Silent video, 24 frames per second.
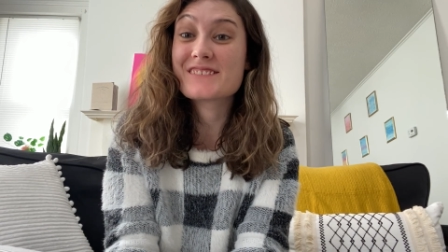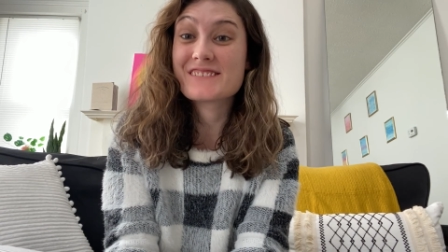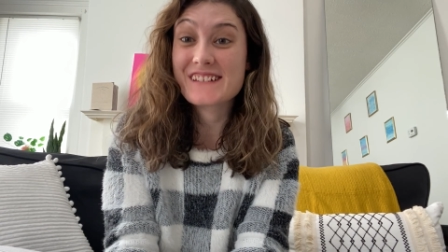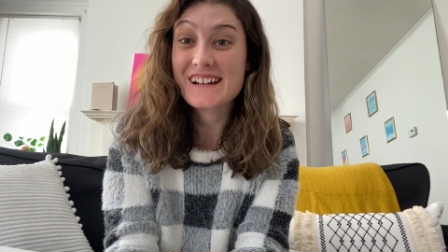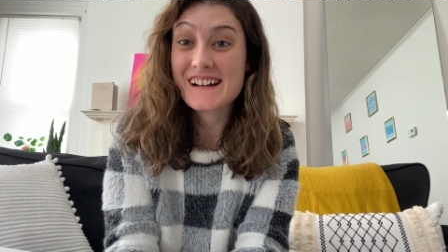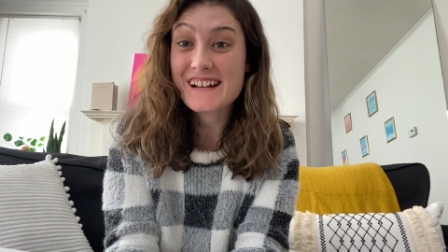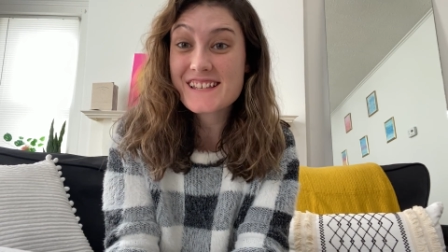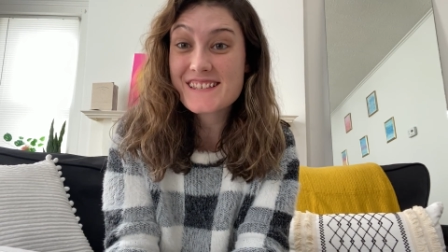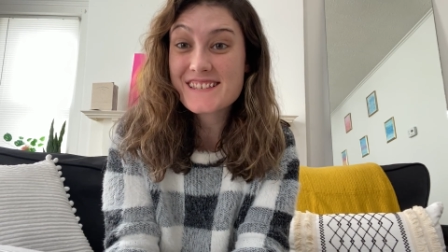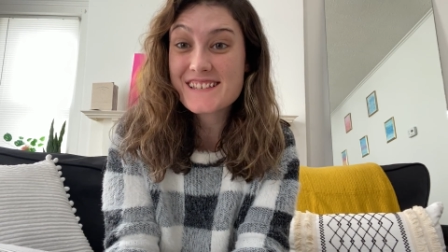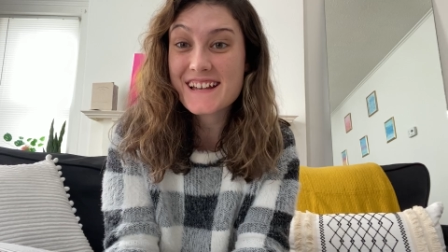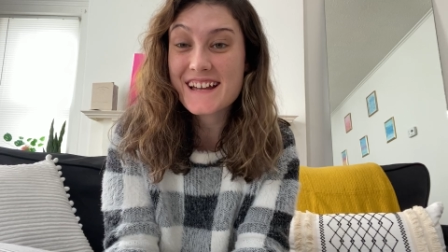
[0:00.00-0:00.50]

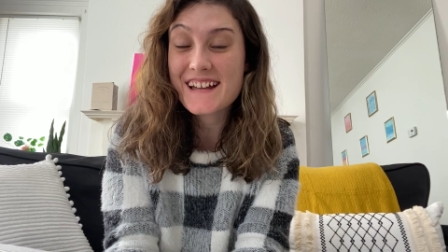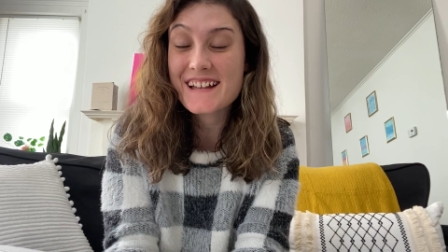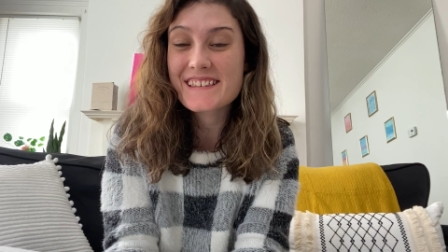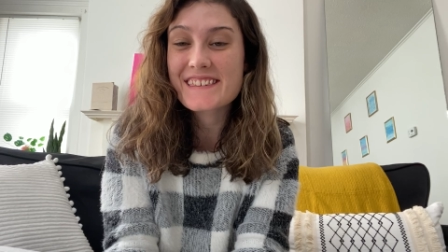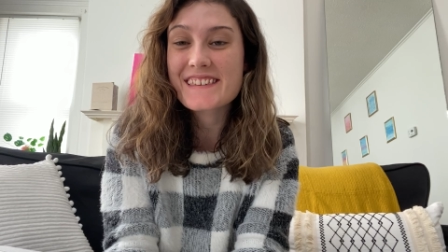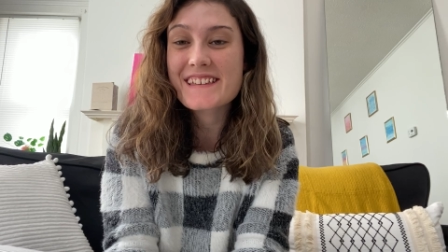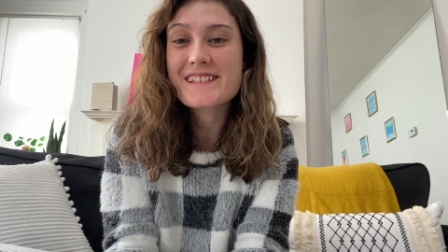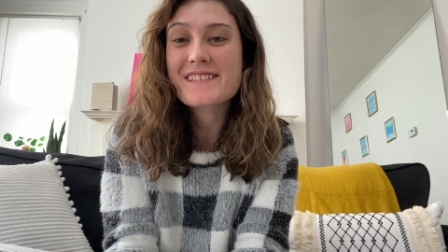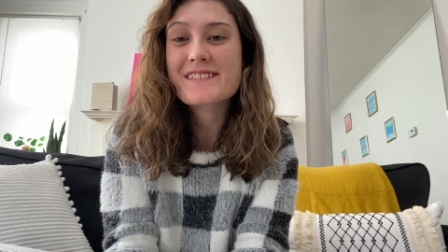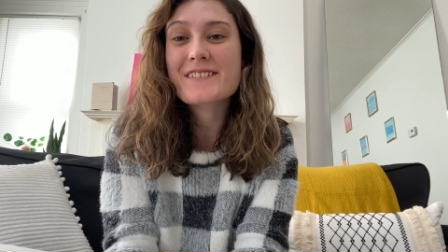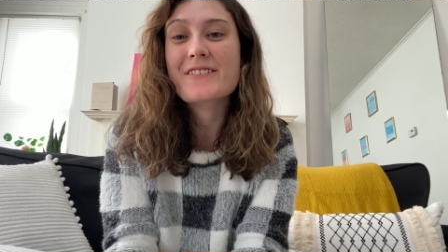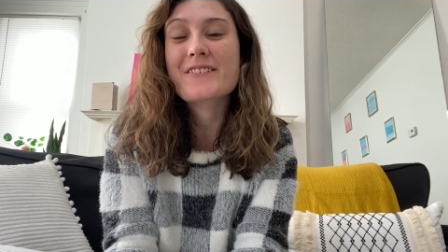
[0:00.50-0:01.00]
Not
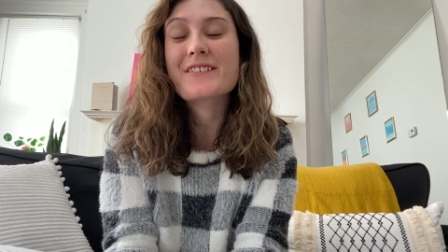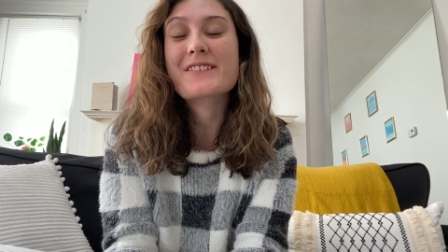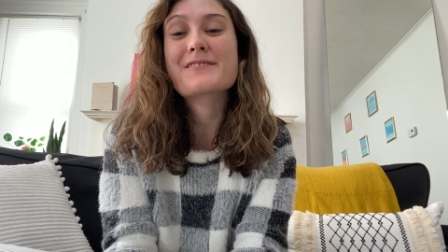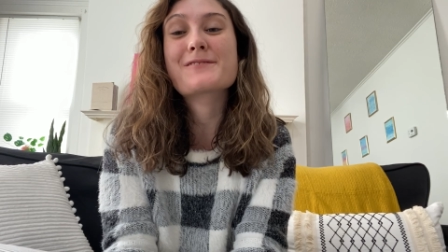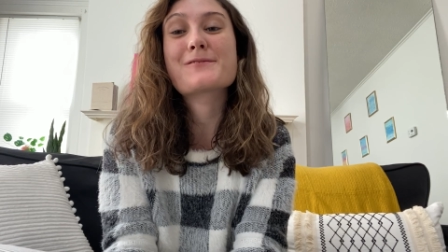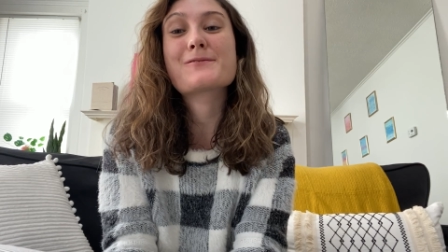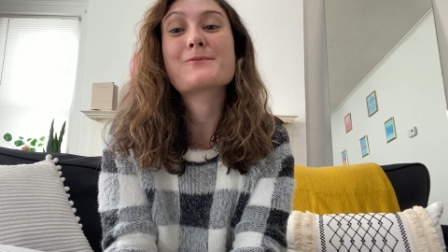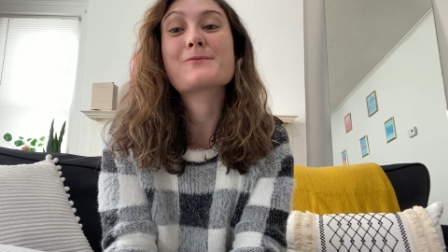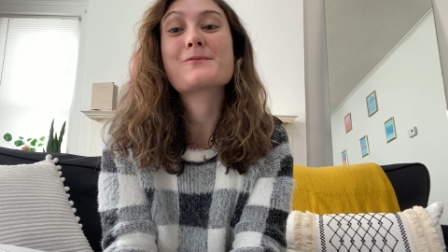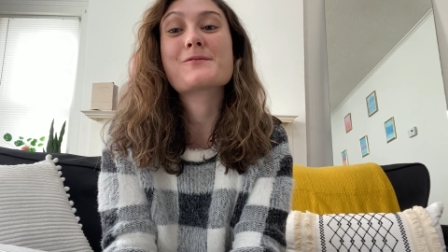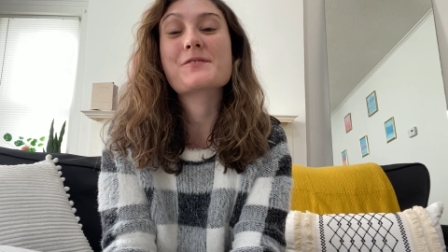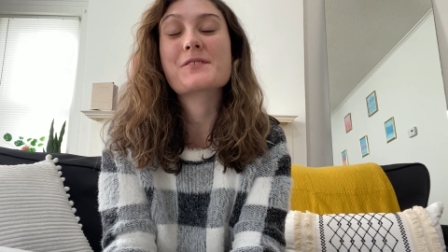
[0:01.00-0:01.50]
Done that's going
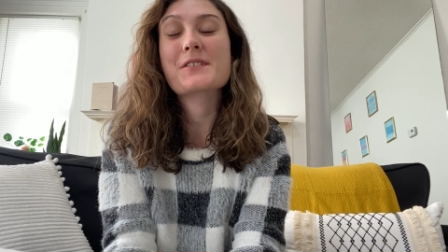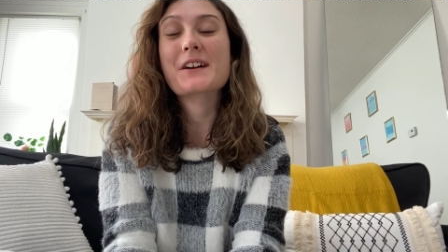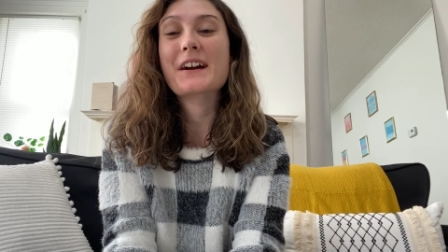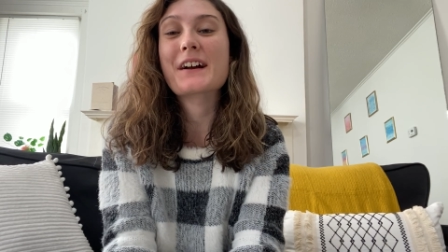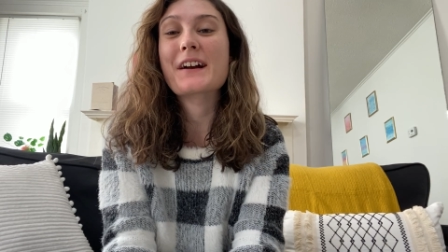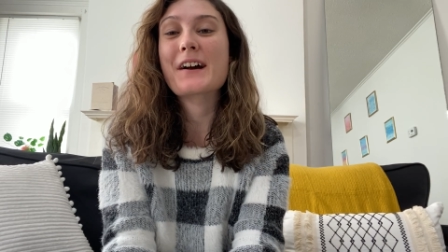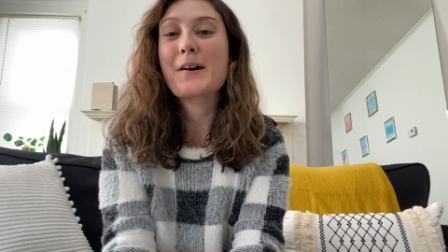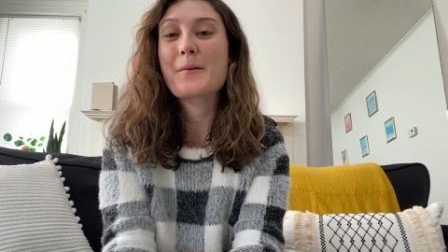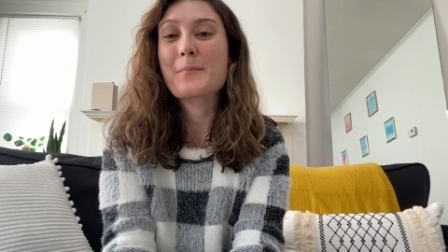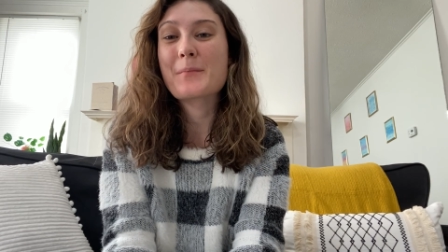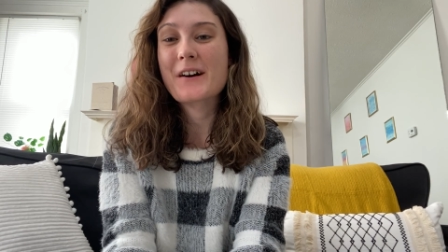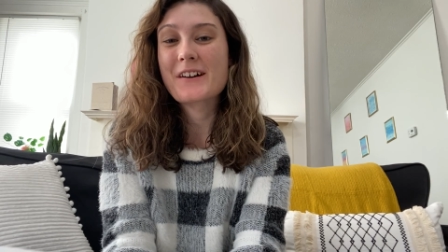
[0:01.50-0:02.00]
to
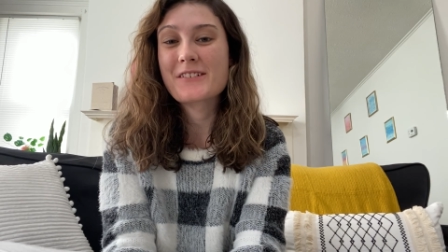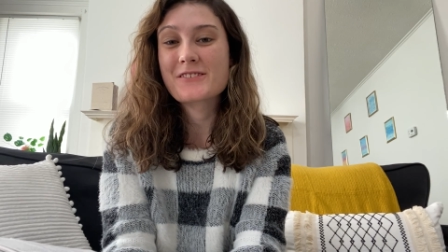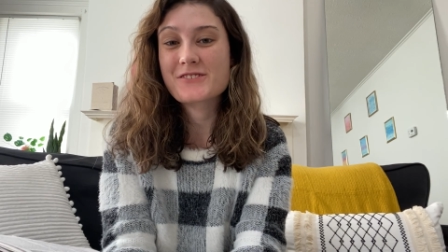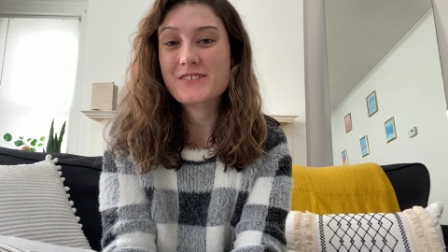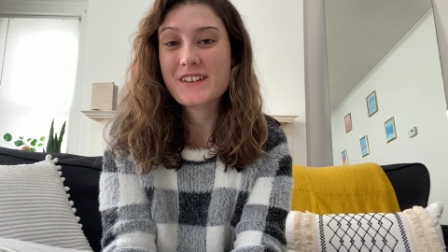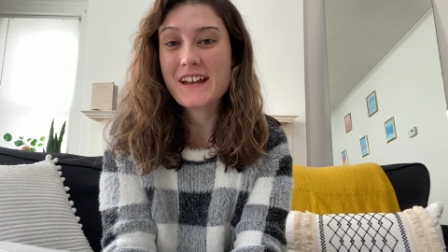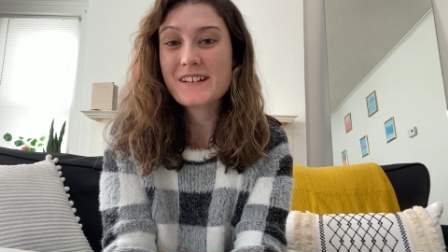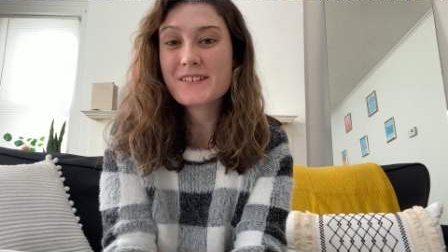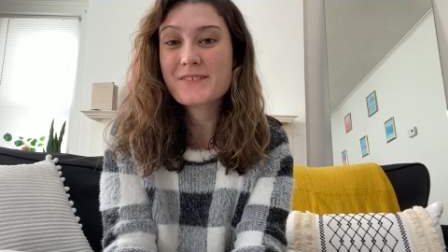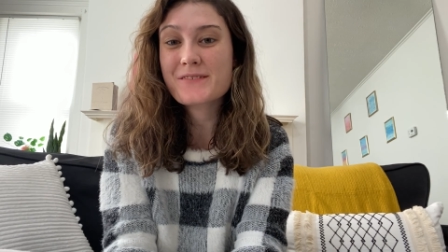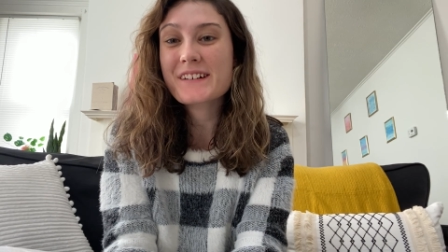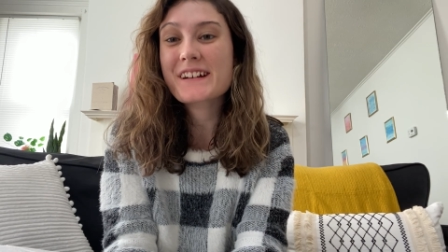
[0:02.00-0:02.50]
start up on
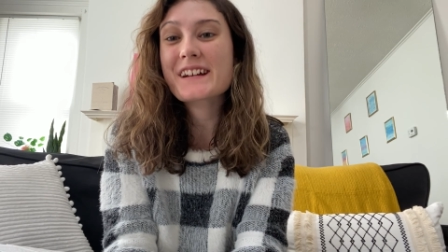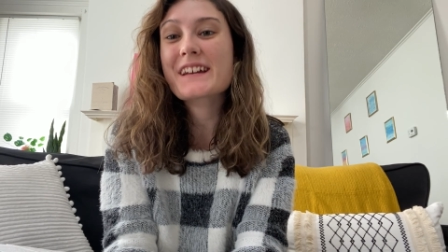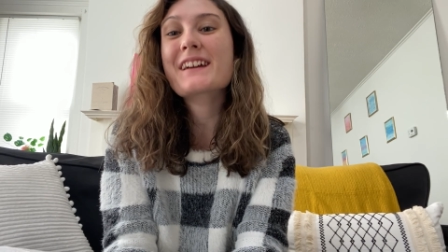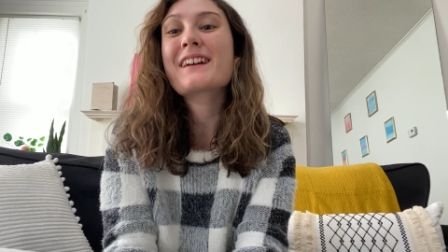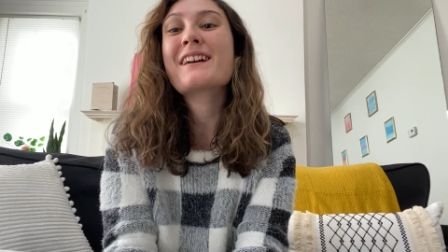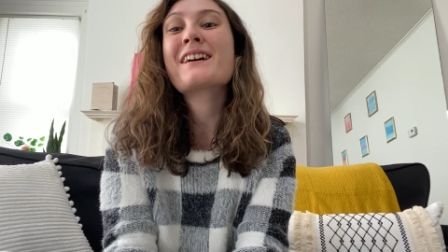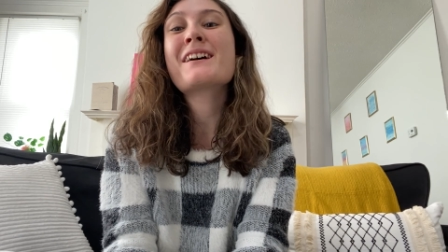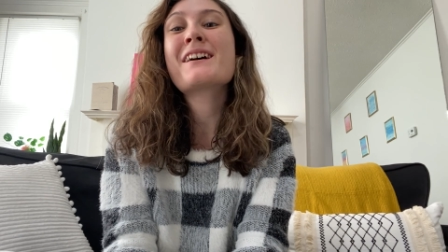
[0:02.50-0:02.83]
January